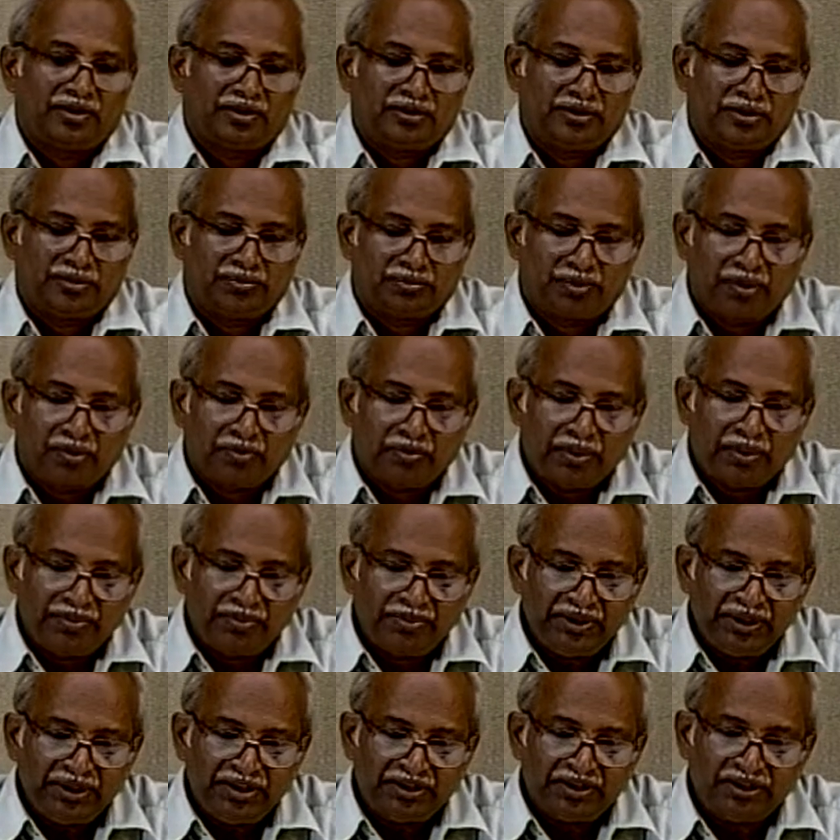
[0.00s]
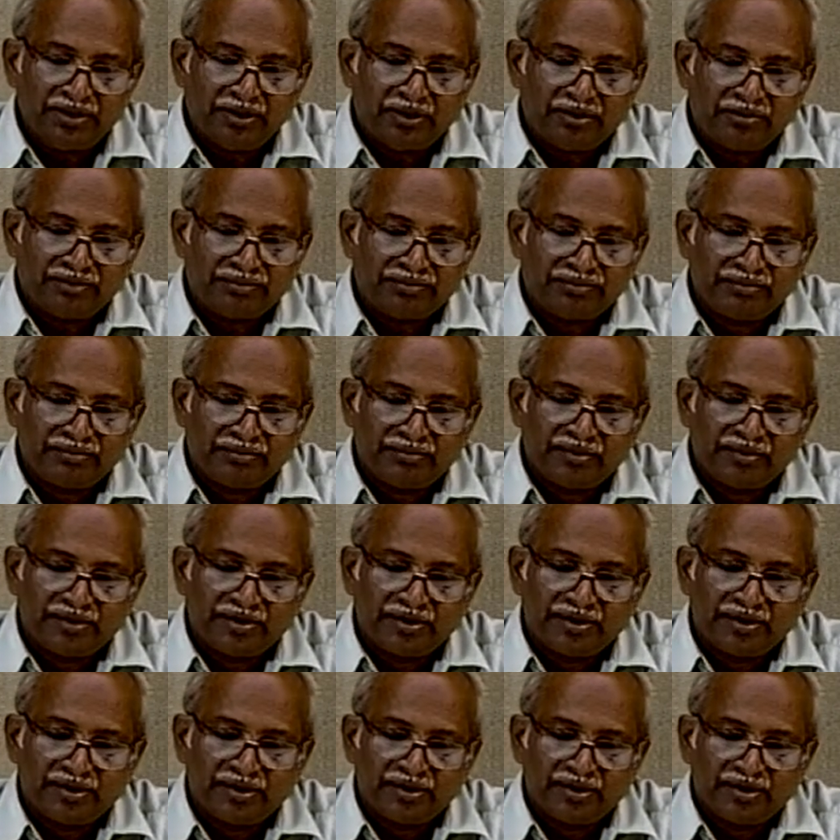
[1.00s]
The probability of
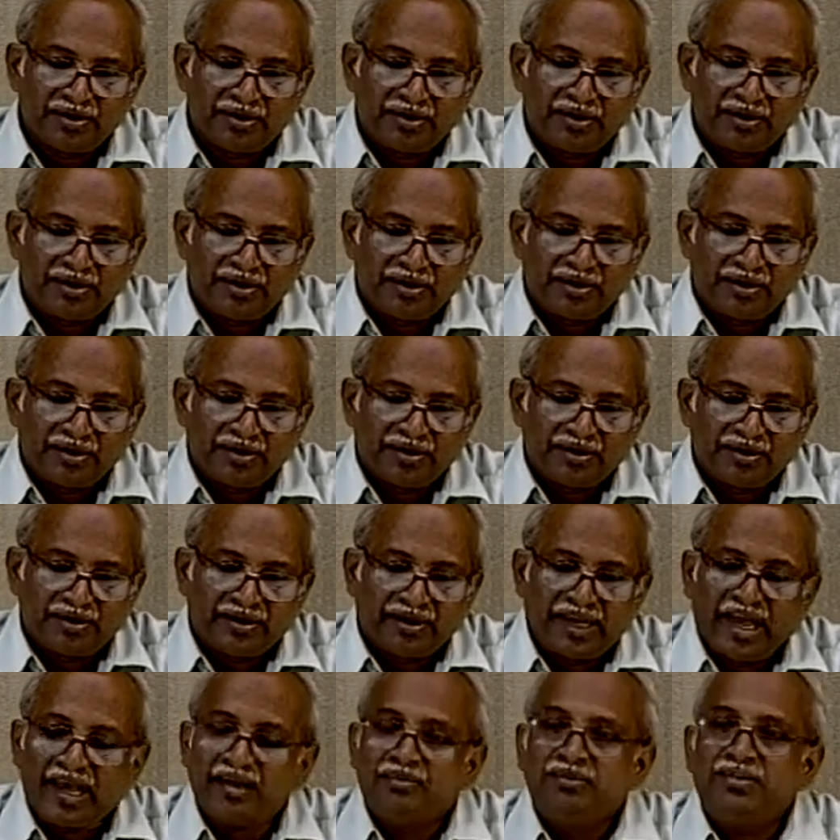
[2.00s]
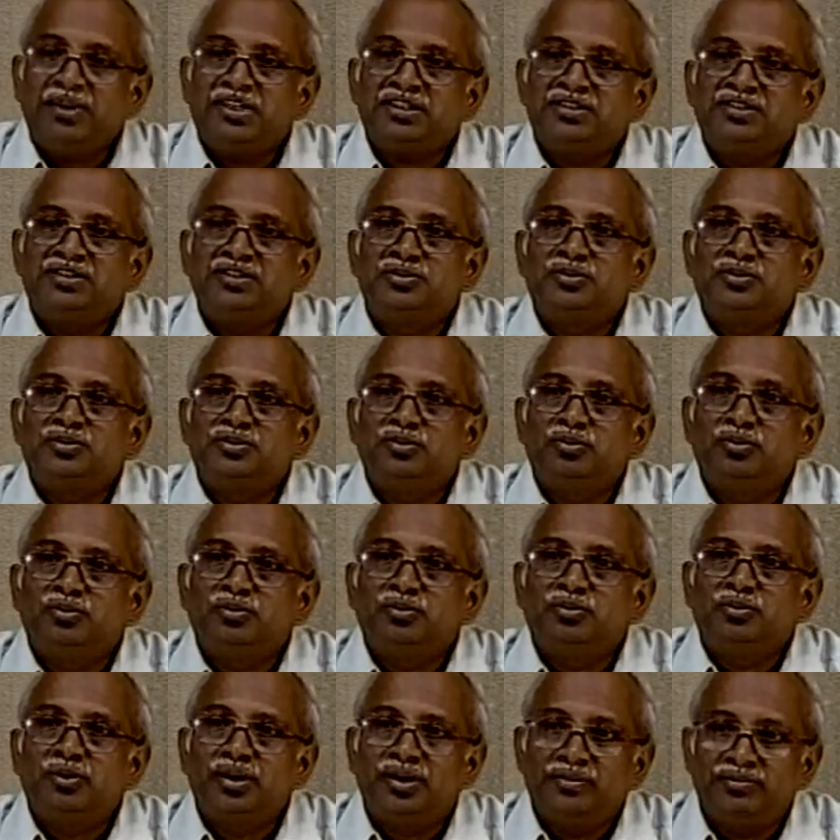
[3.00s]
damage due to
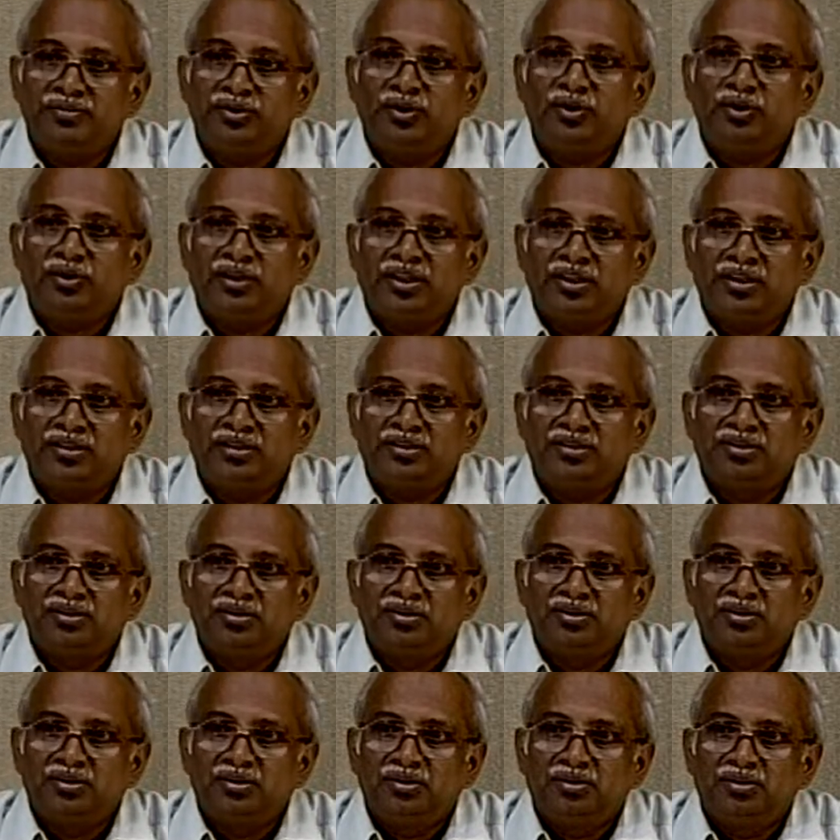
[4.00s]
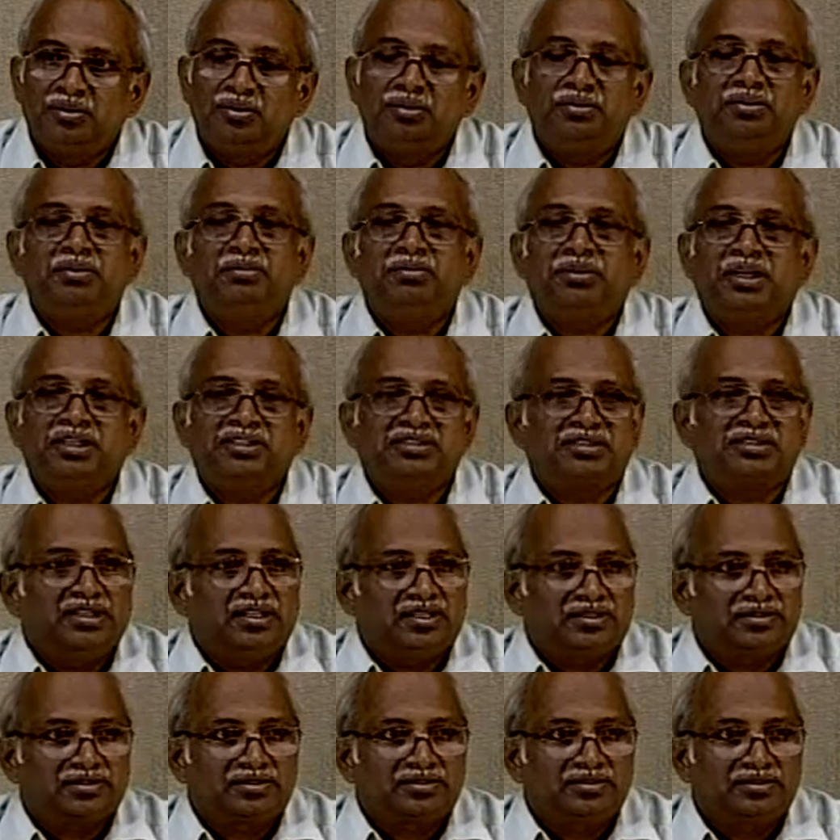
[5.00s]
wave loading will be much
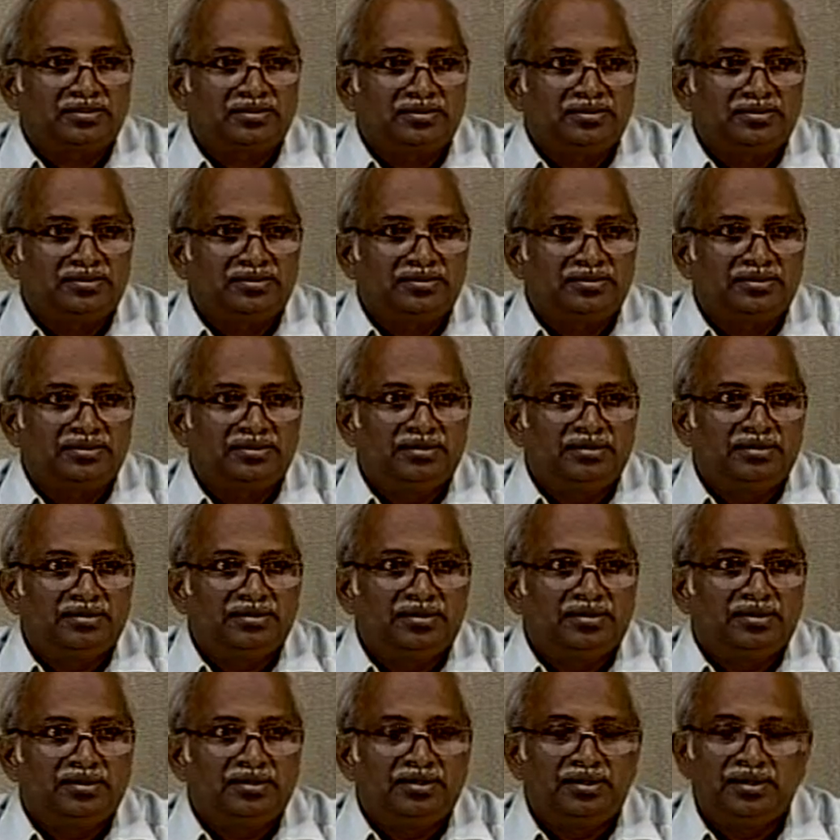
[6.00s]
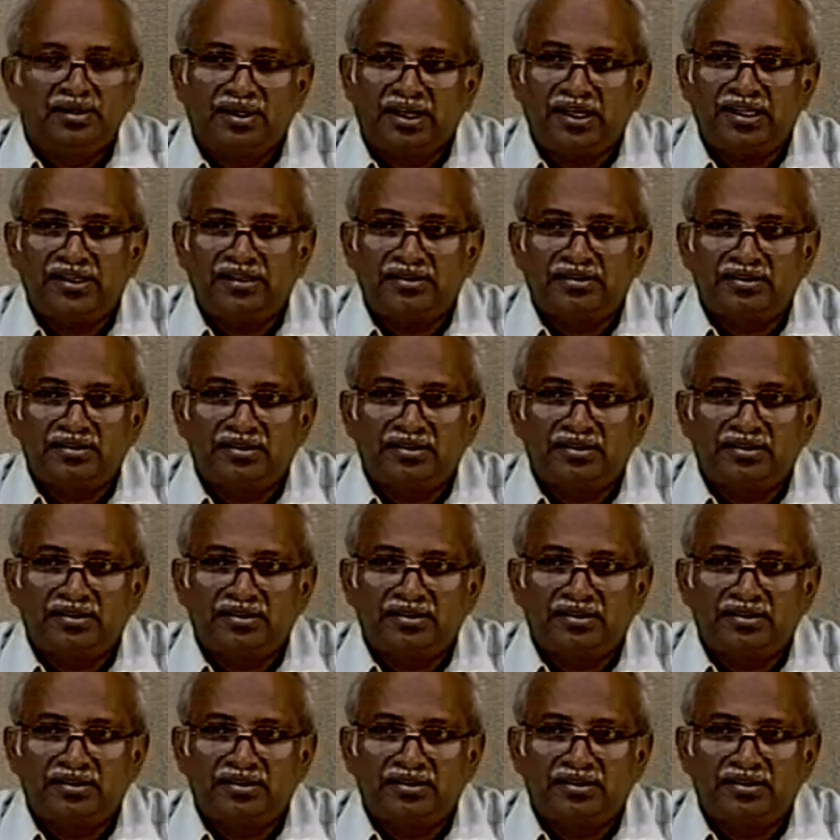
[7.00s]
less, right?